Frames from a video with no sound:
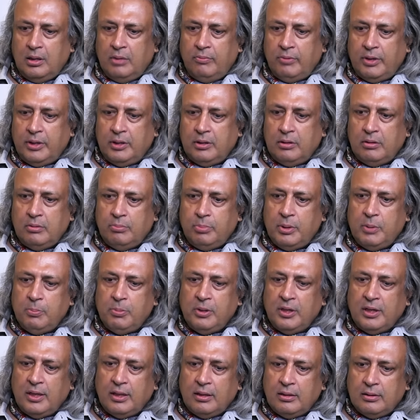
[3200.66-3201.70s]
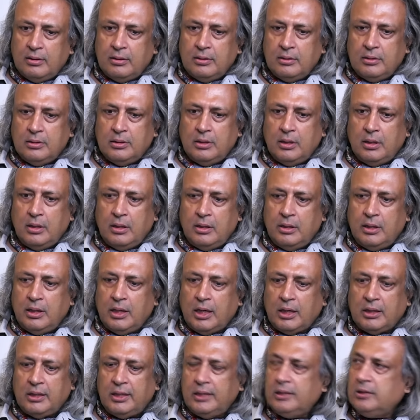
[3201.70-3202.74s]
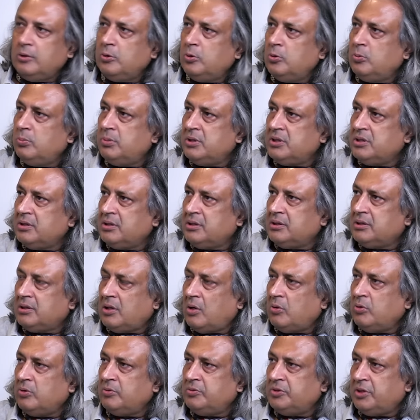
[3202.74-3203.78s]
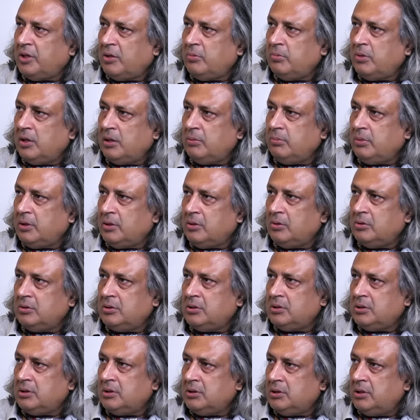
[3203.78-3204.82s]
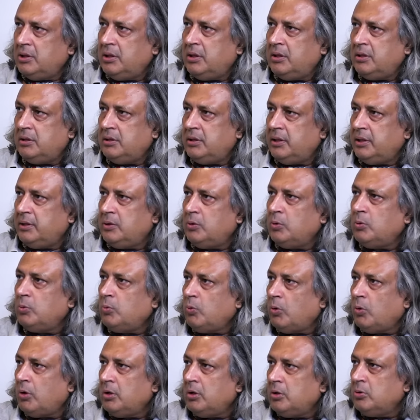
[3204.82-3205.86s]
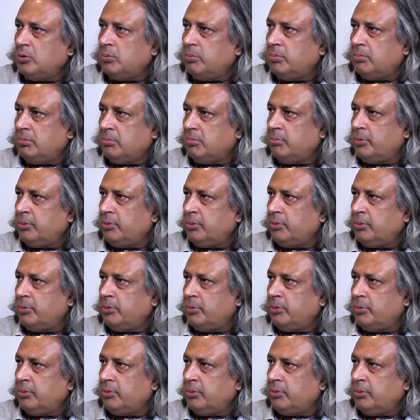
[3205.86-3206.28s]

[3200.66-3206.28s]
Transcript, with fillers: when people are reluctant to do business out of Chabahar because they don't want to